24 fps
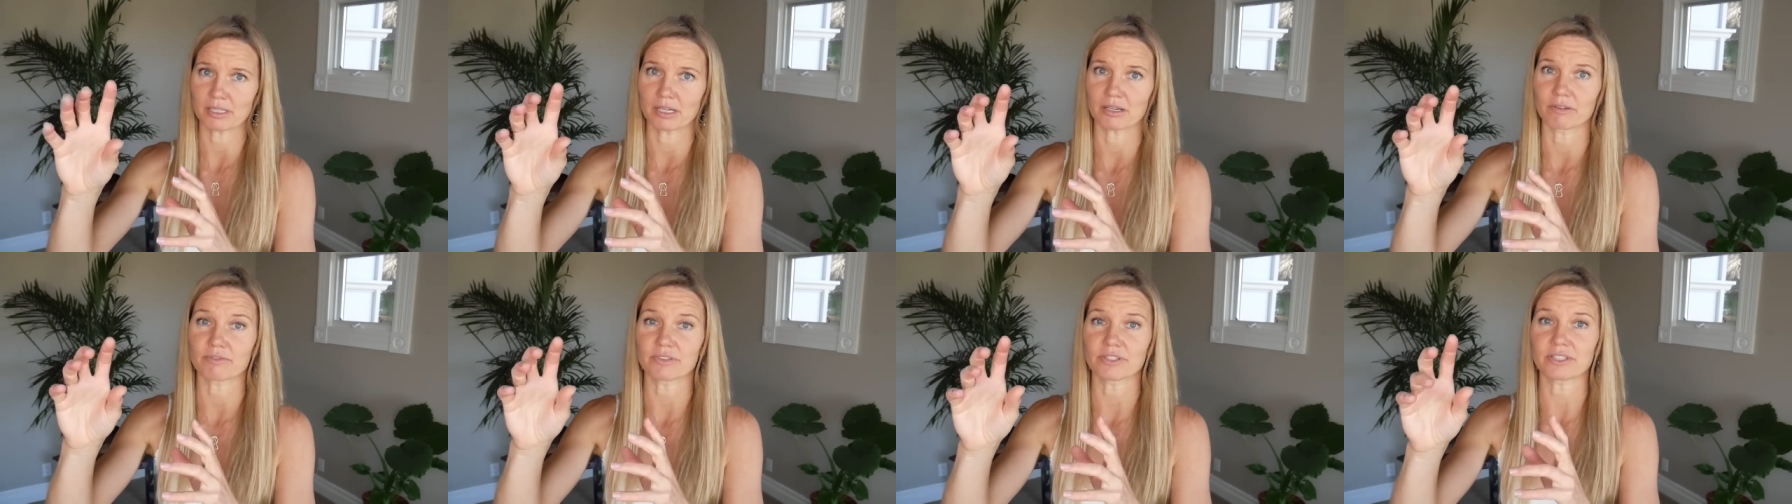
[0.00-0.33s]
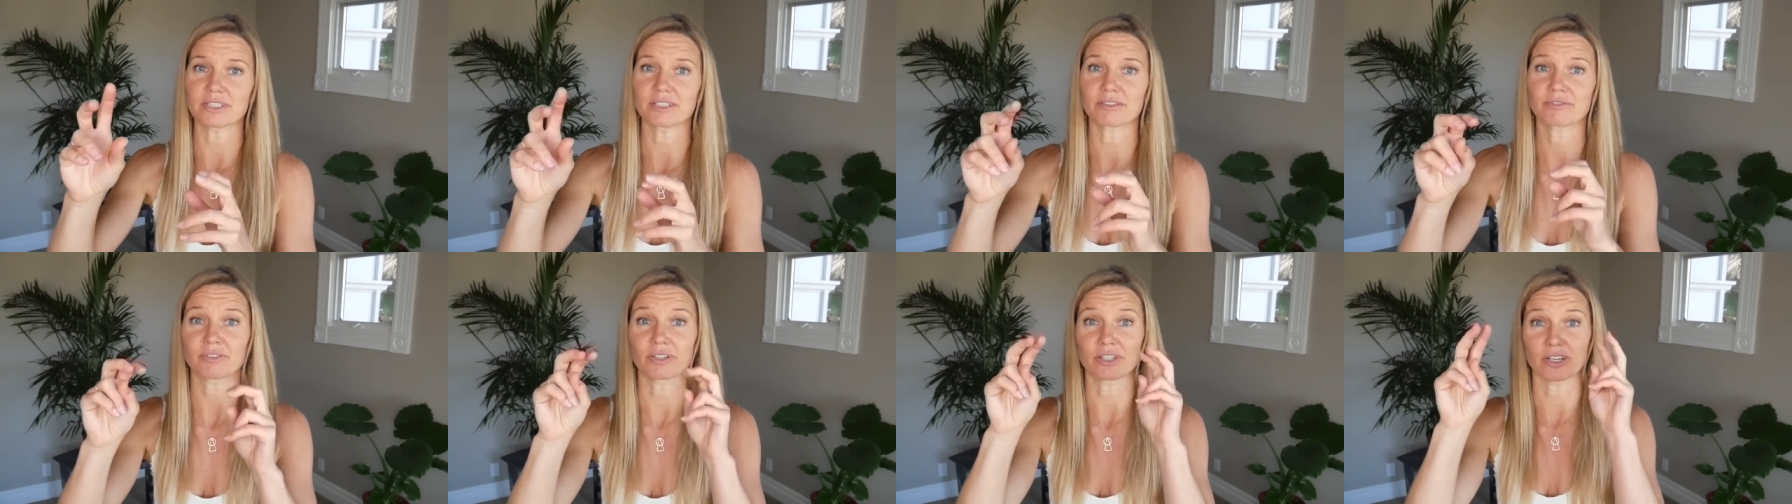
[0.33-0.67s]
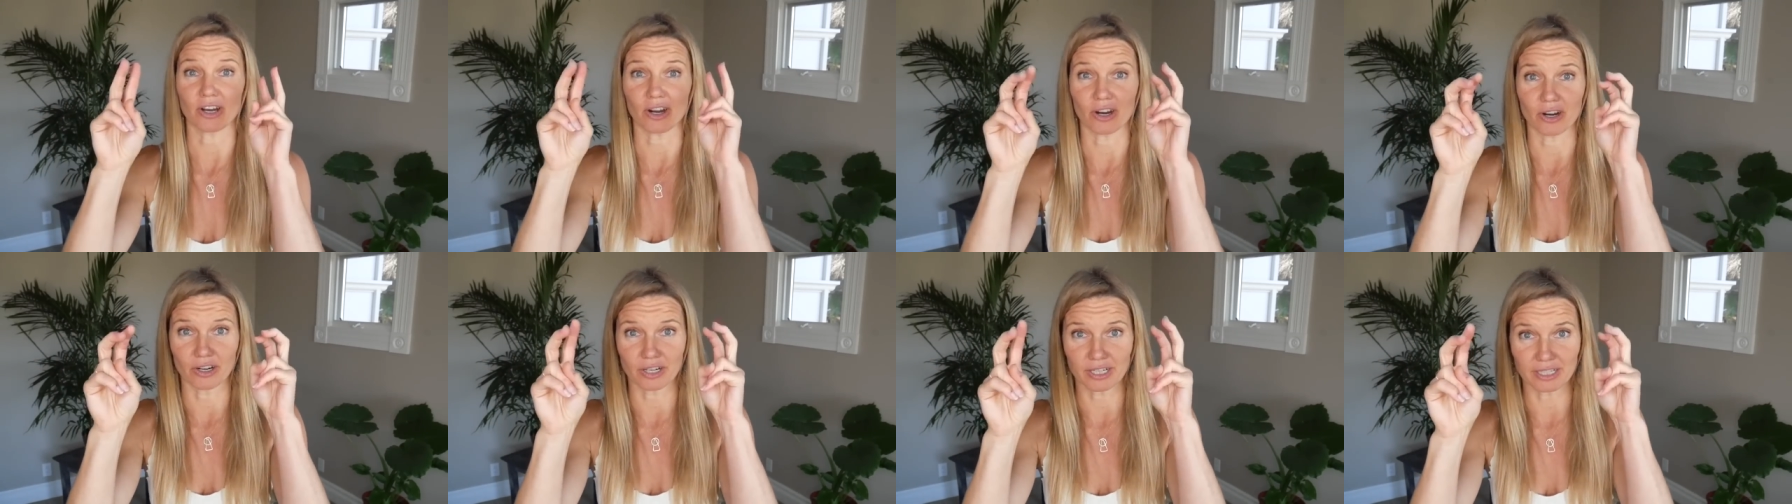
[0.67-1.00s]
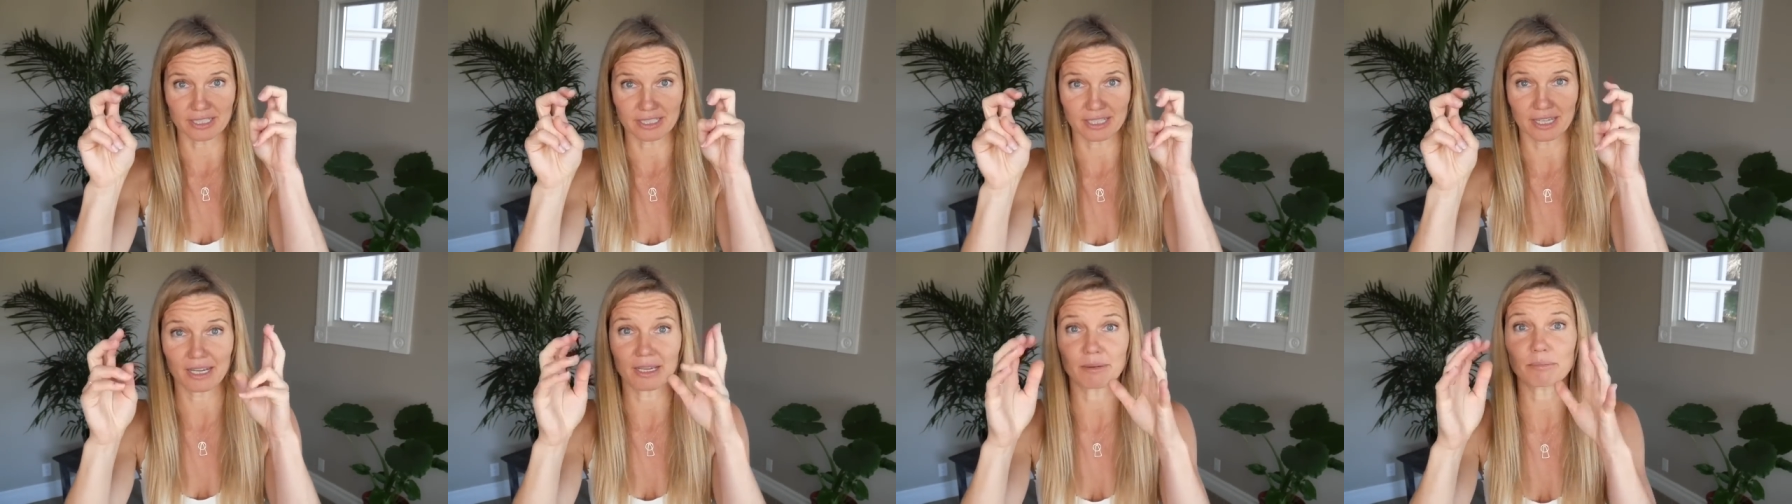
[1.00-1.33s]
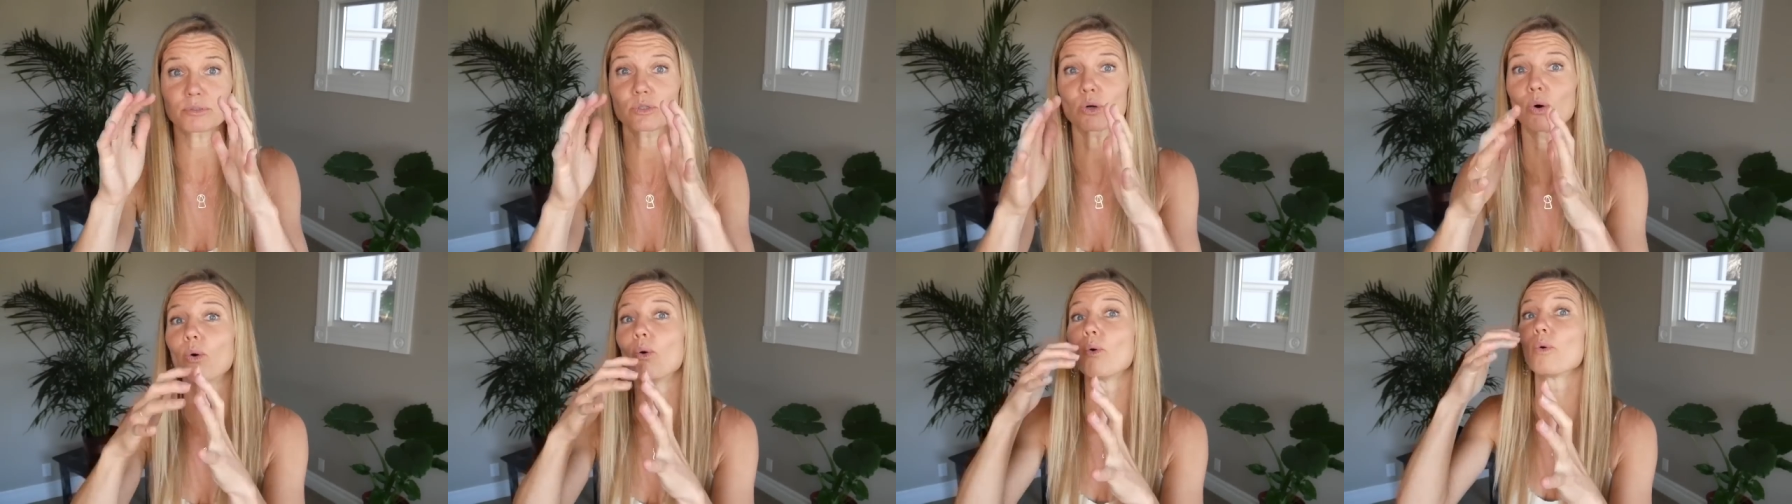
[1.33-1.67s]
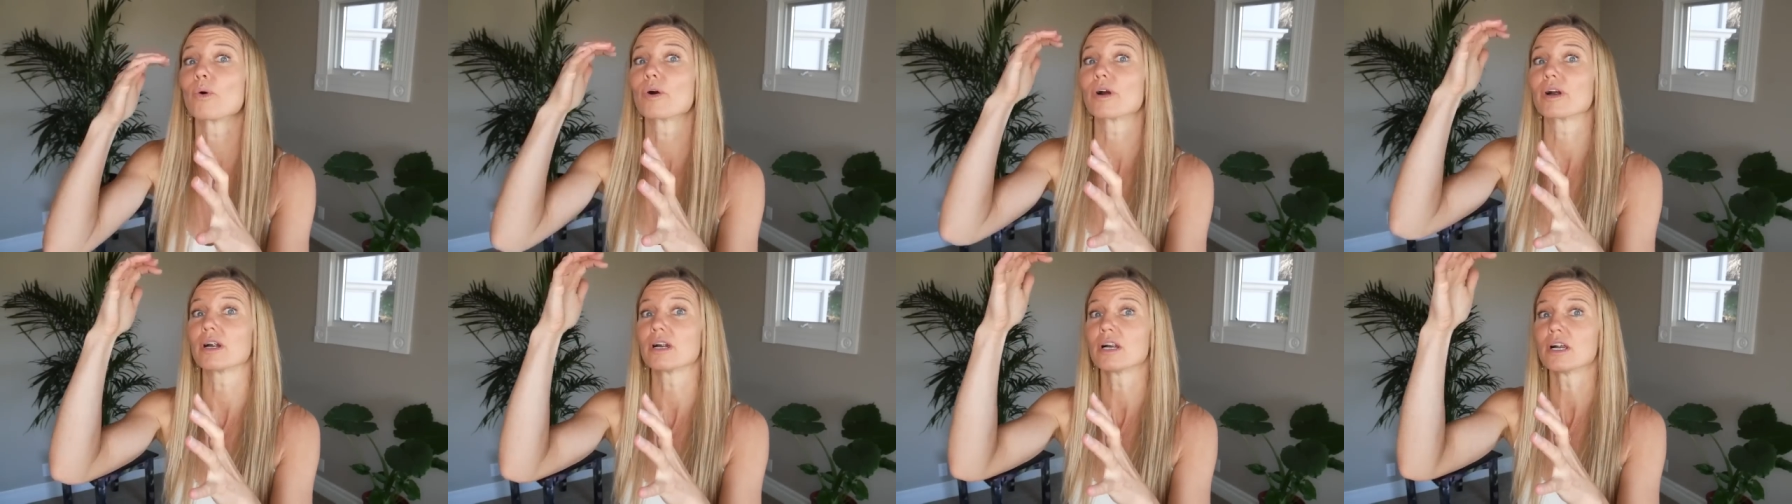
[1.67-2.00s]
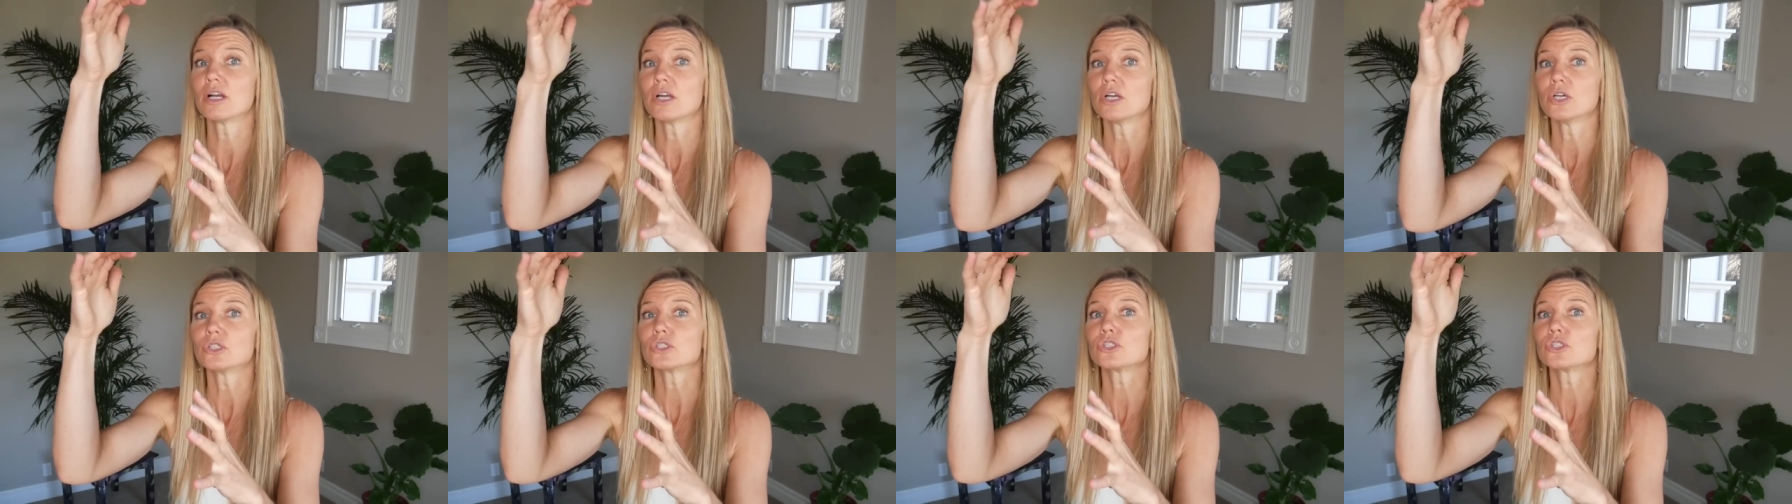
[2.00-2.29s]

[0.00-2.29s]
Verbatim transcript: of the different archetypes or